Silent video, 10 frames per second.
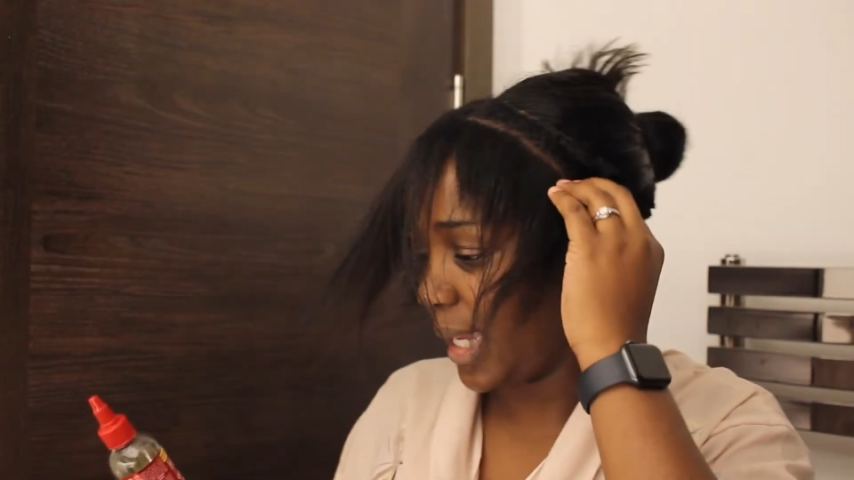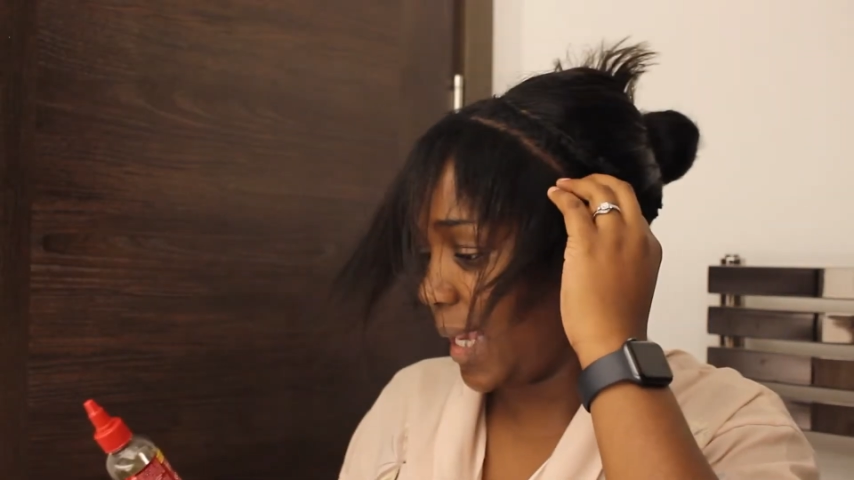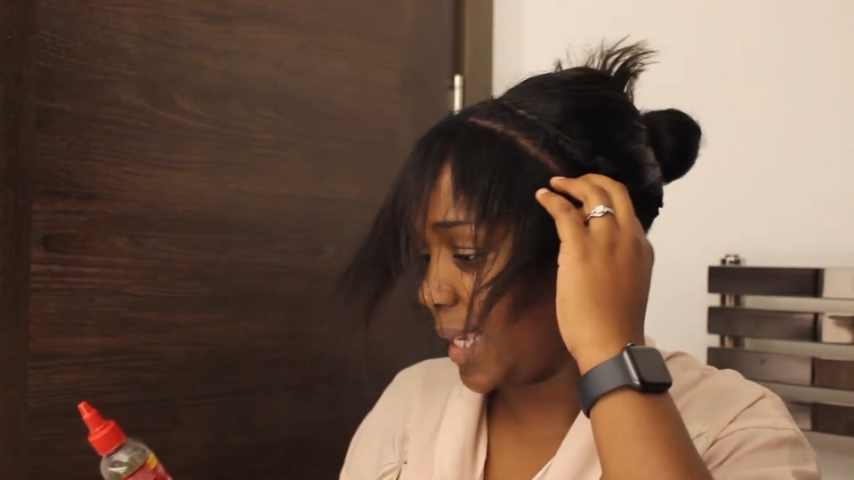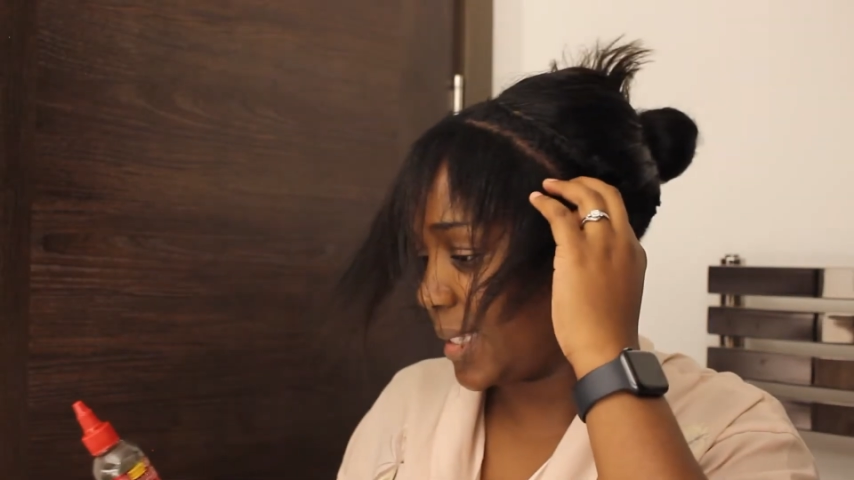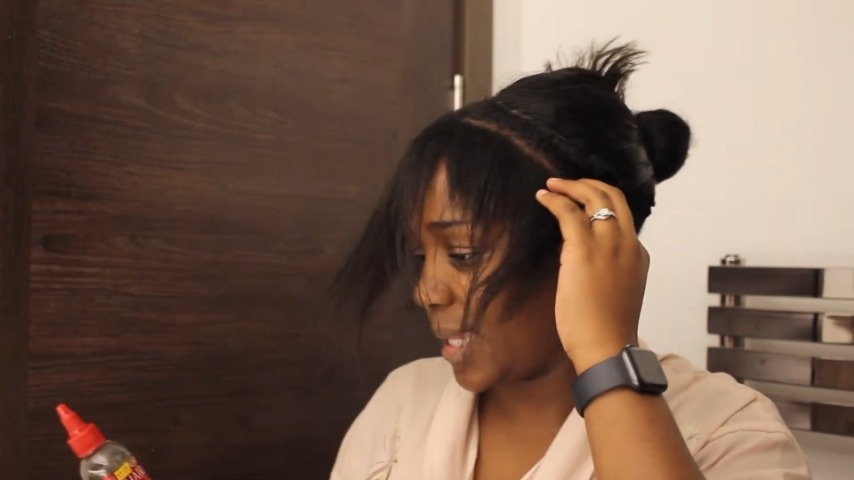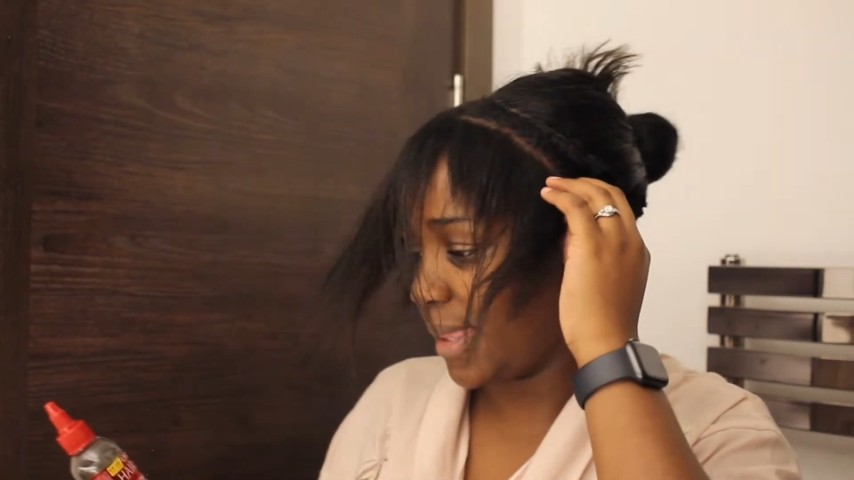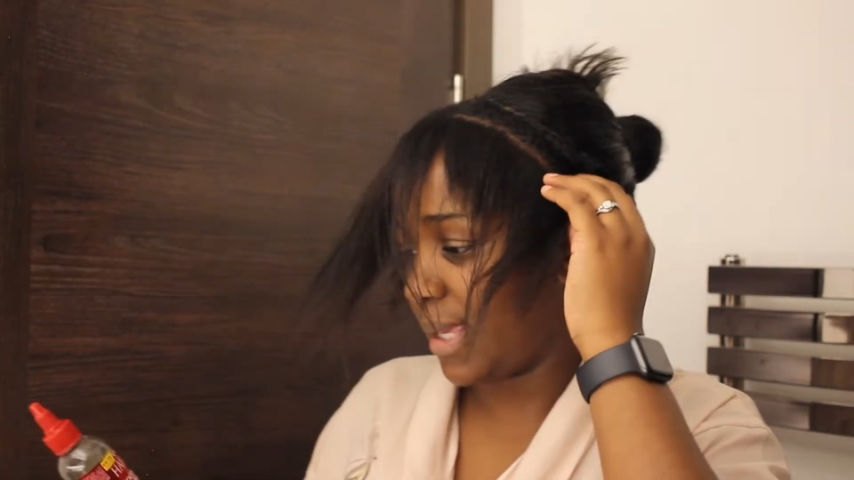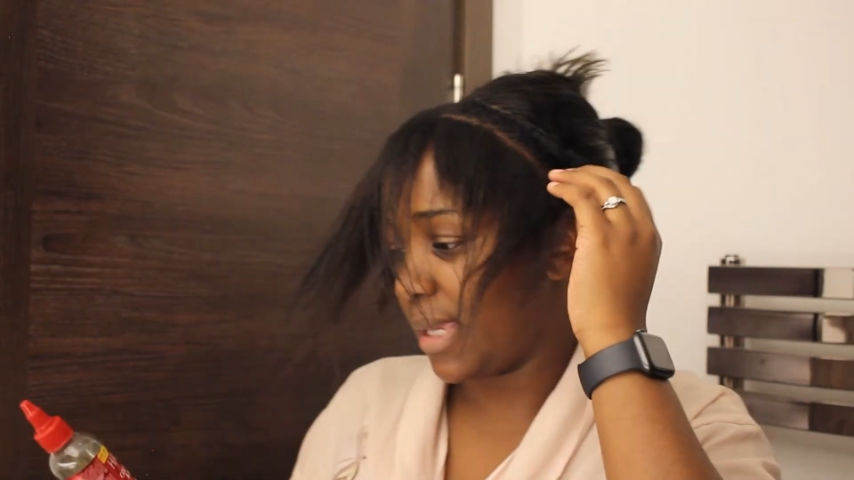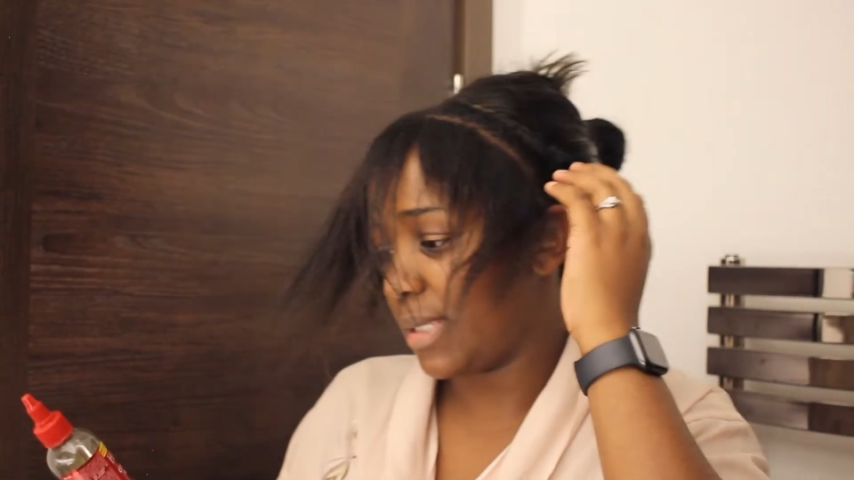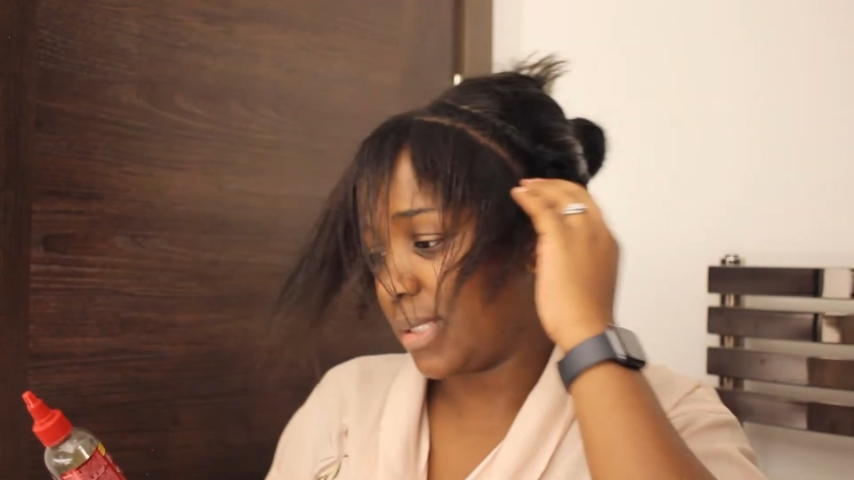is
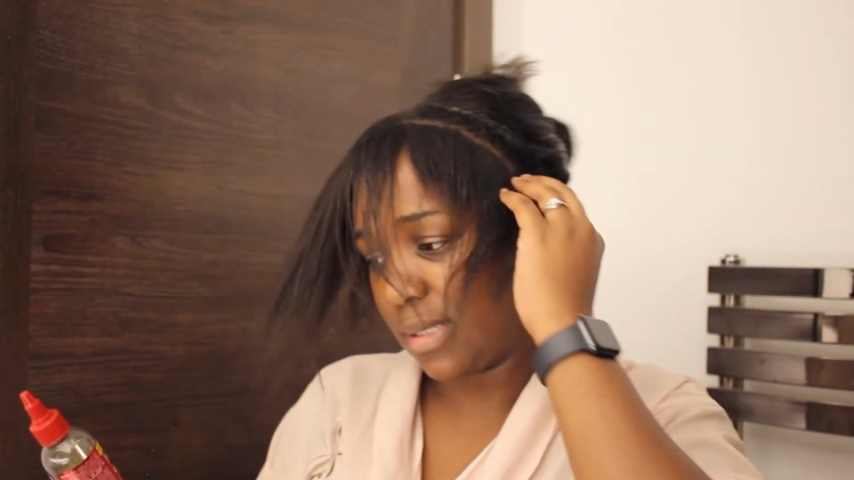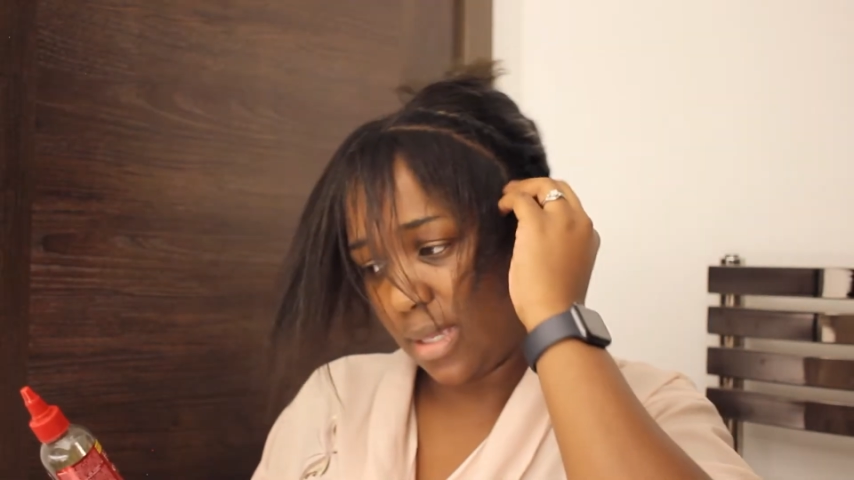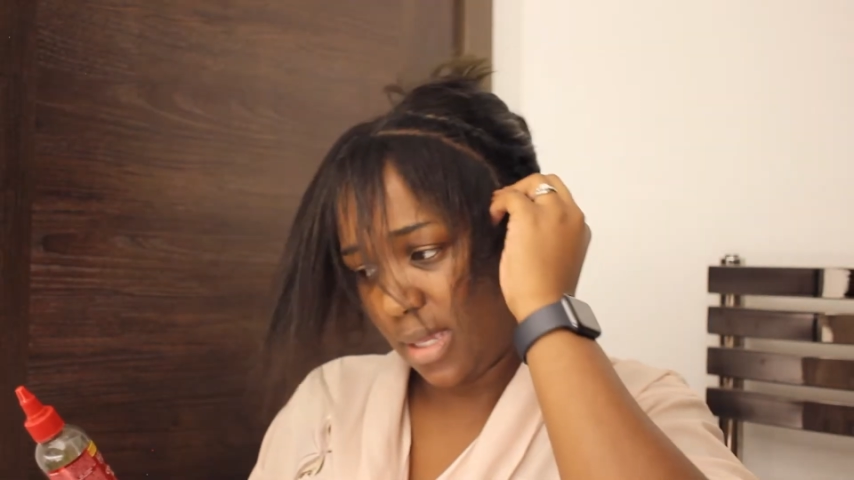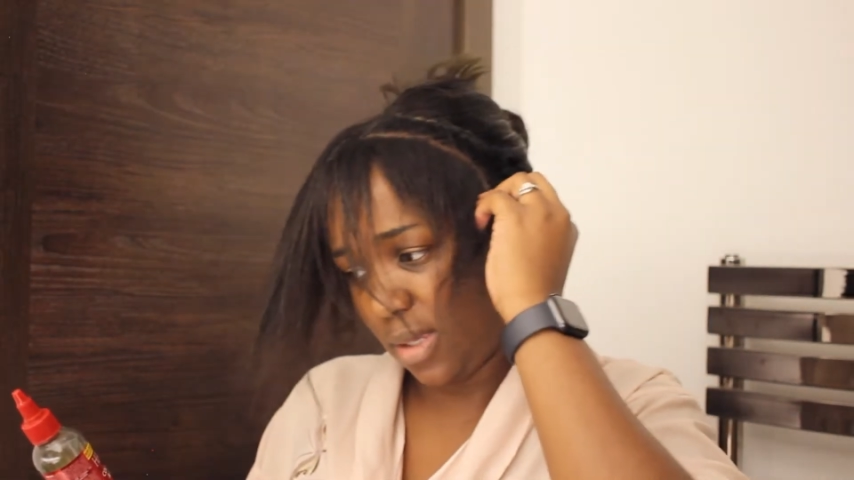this